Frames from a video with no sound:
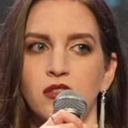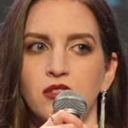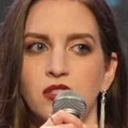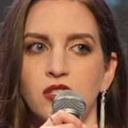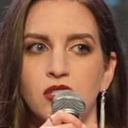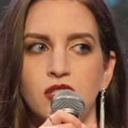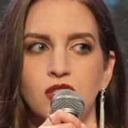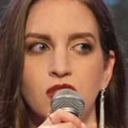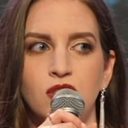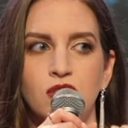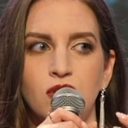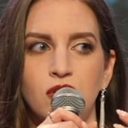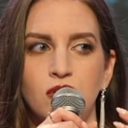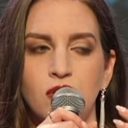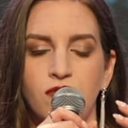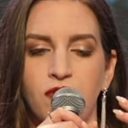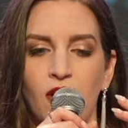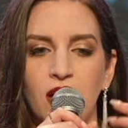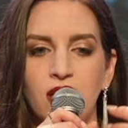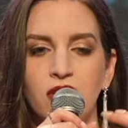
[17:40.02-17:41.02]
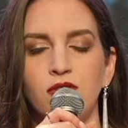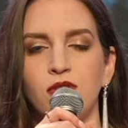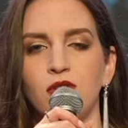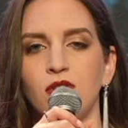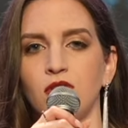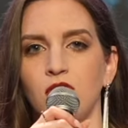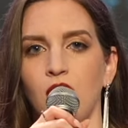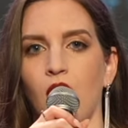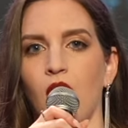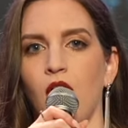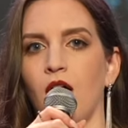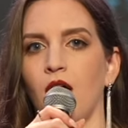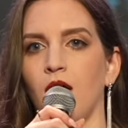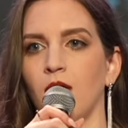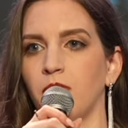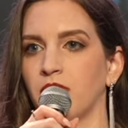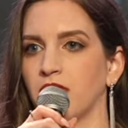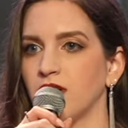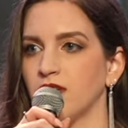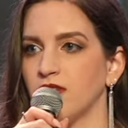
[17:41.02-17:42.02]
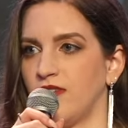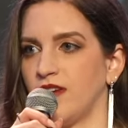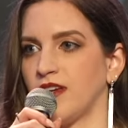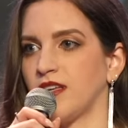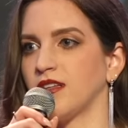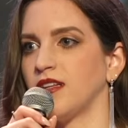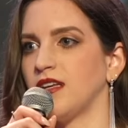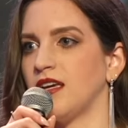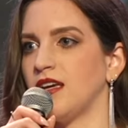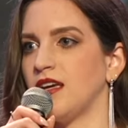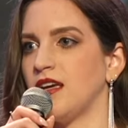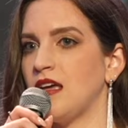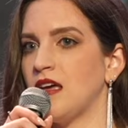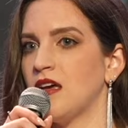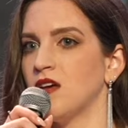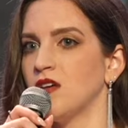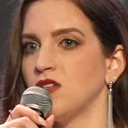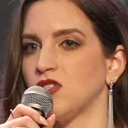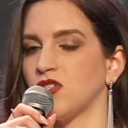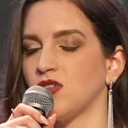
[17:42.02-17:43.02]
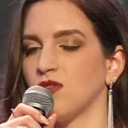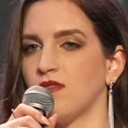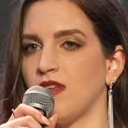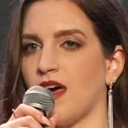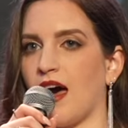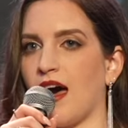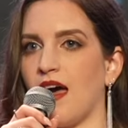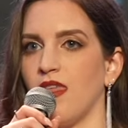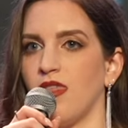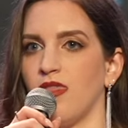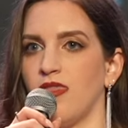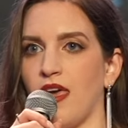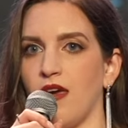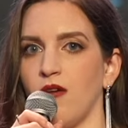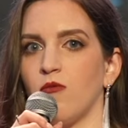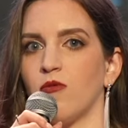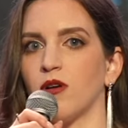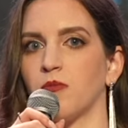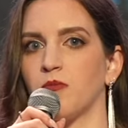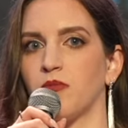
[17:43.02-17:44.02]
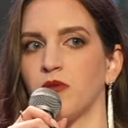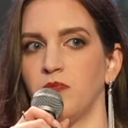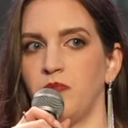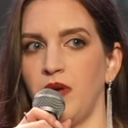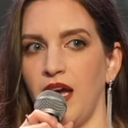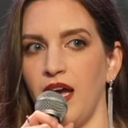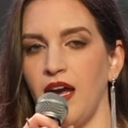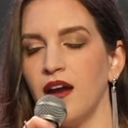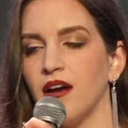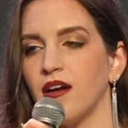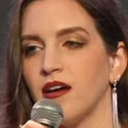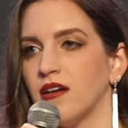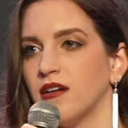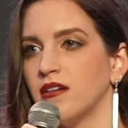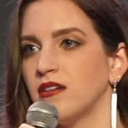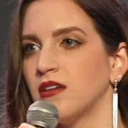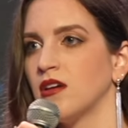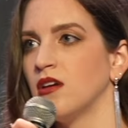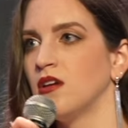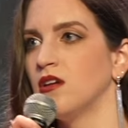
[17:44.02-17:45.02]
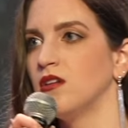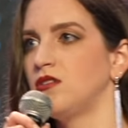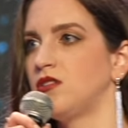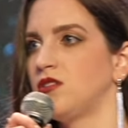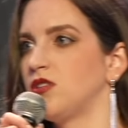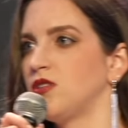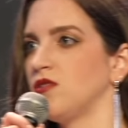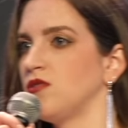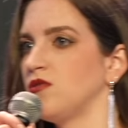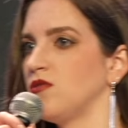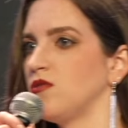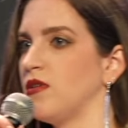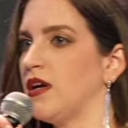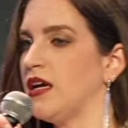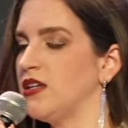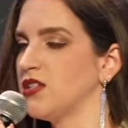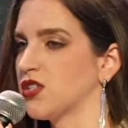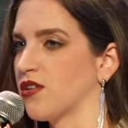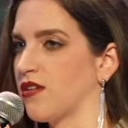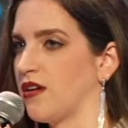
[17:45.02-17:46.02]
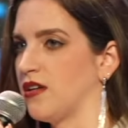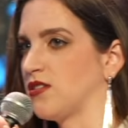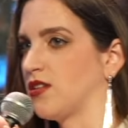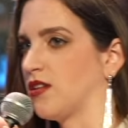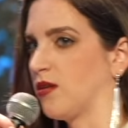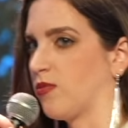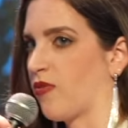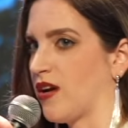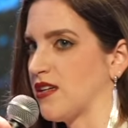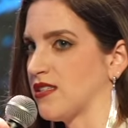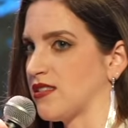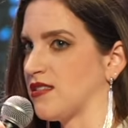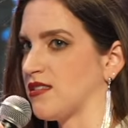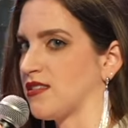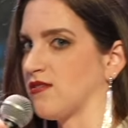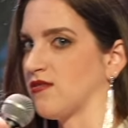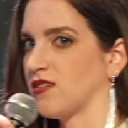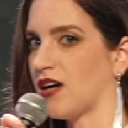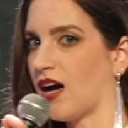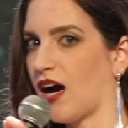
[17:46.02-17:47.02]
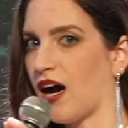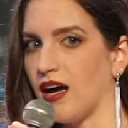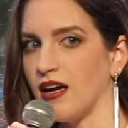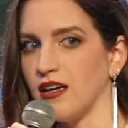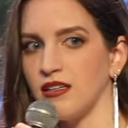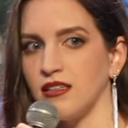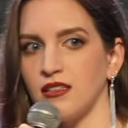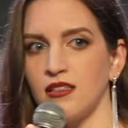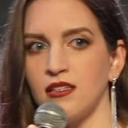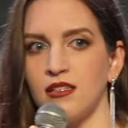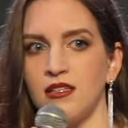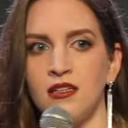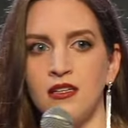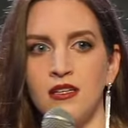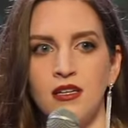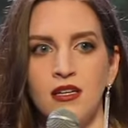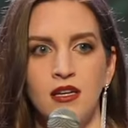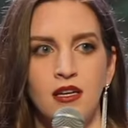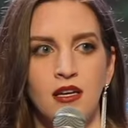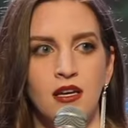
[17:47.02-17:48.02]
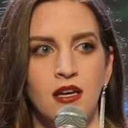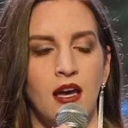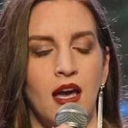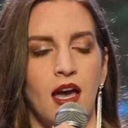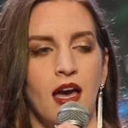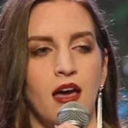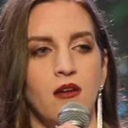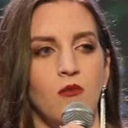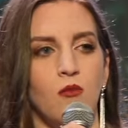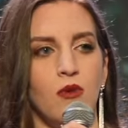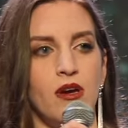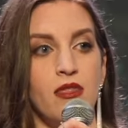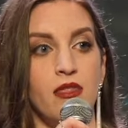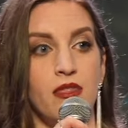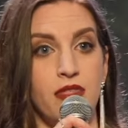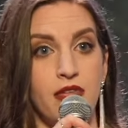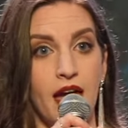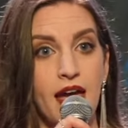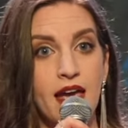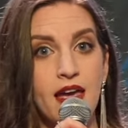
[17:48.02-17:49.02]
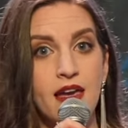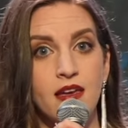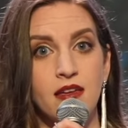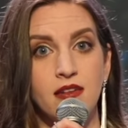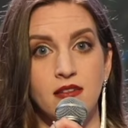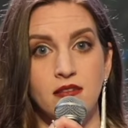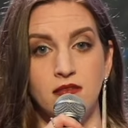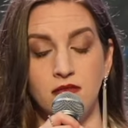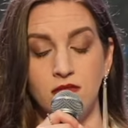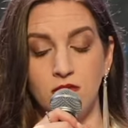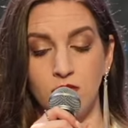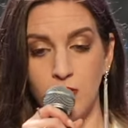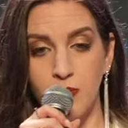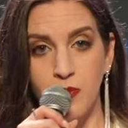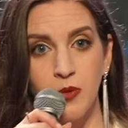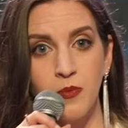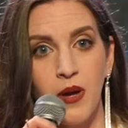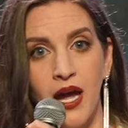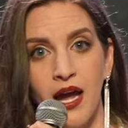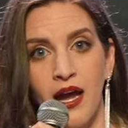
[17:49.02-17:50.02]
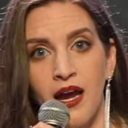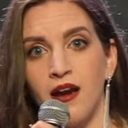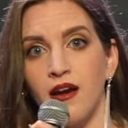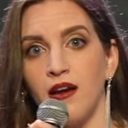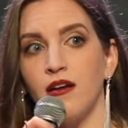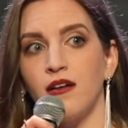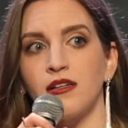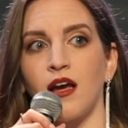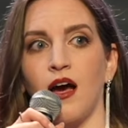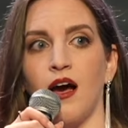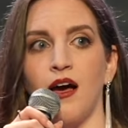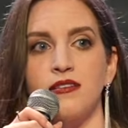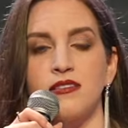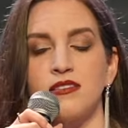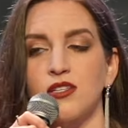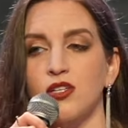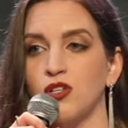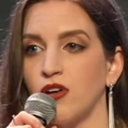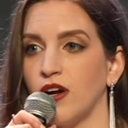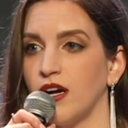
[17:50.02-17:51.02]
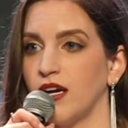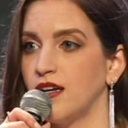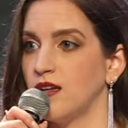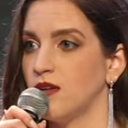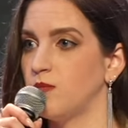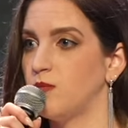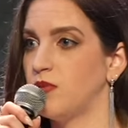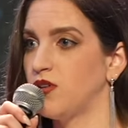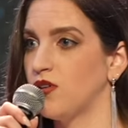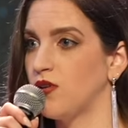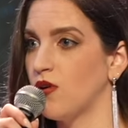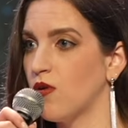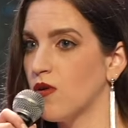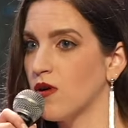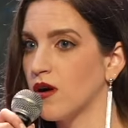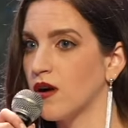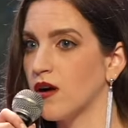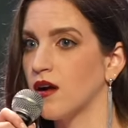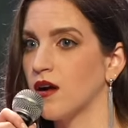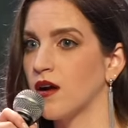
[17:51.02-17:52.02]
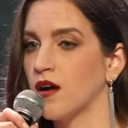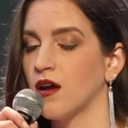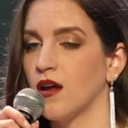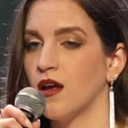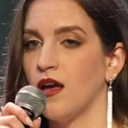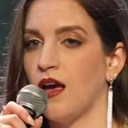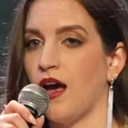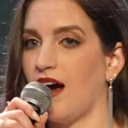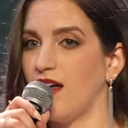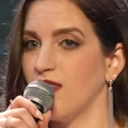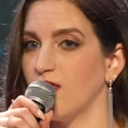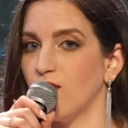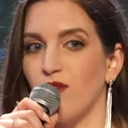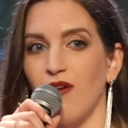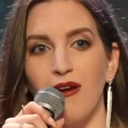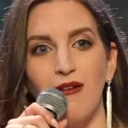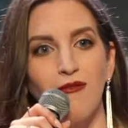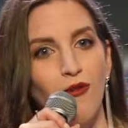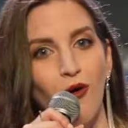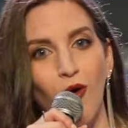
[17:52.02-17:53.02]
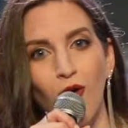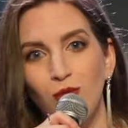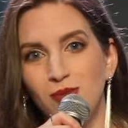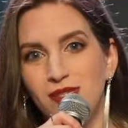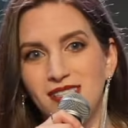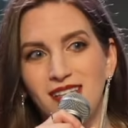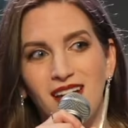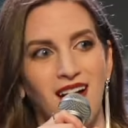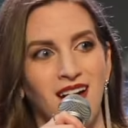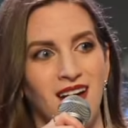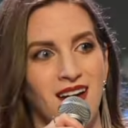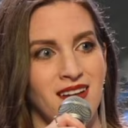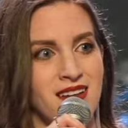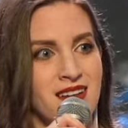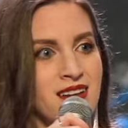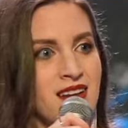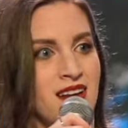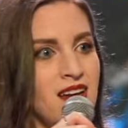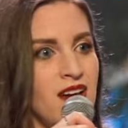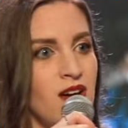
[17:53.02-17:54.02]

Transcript: just follow the law perfectly so that they were prepared to enter into the presence of God. And when they were prepared, consecrated, pure, had the right robes on,